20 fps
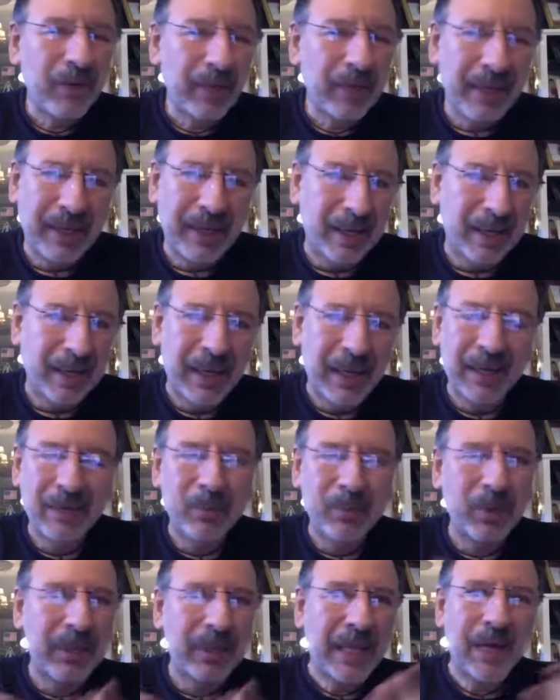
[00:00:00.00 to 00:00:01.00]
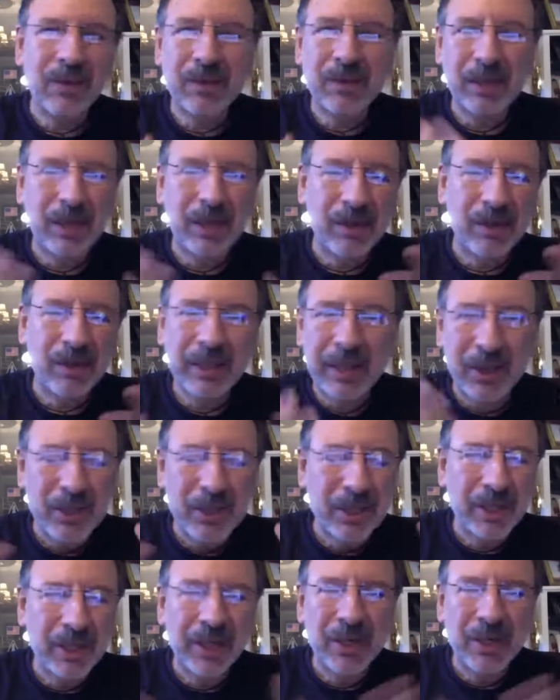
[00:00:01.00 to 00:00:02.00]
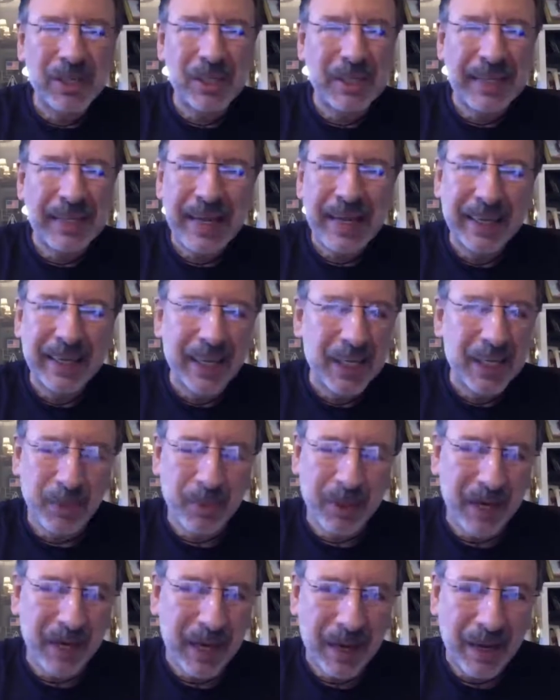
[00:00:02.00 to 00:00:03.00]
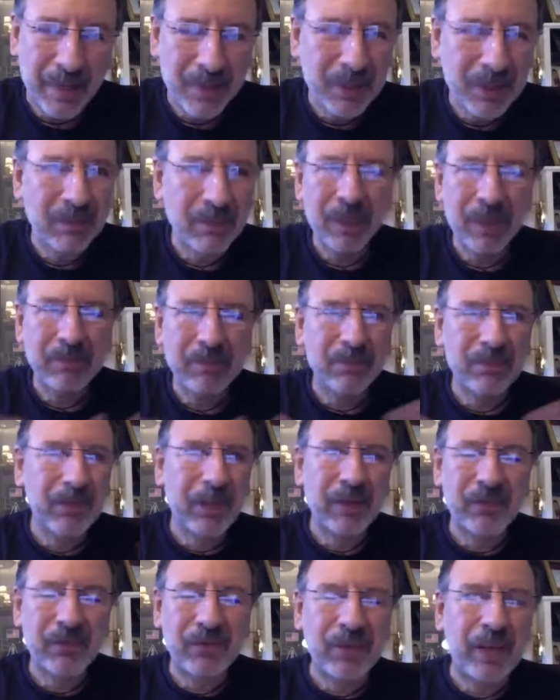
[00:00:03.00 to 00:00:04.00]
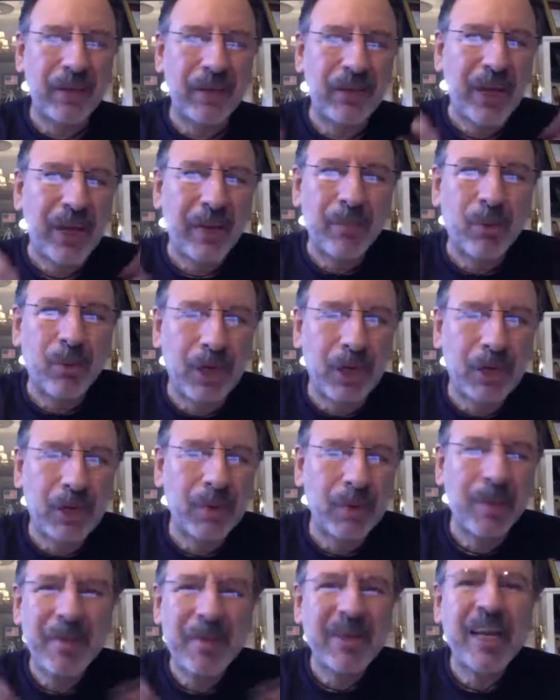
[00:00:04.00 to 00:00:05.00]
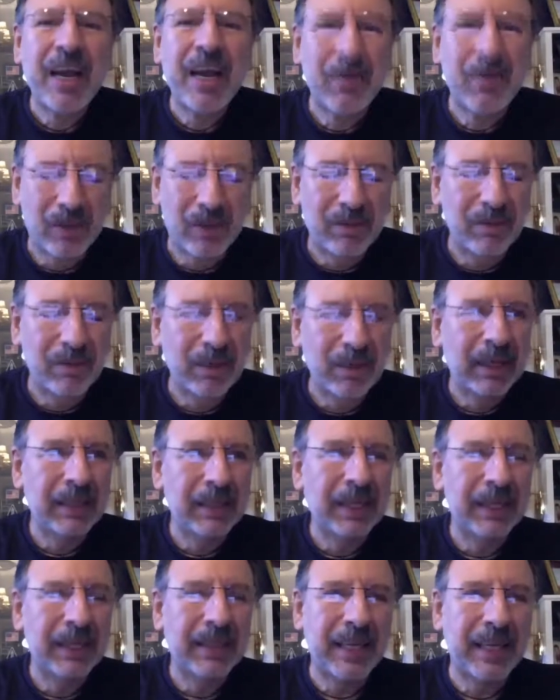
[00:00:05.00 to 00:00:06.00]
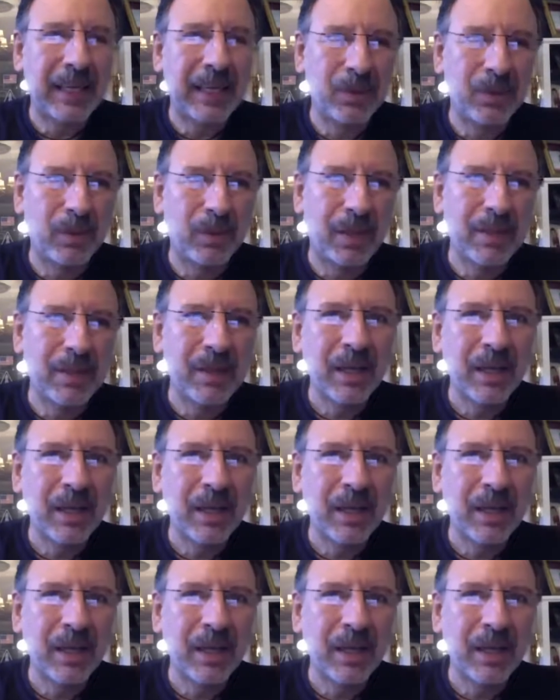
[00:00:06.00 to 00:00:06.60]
get without years and years and decades perhaps, and if you're not born into it, maybe never get that nuance.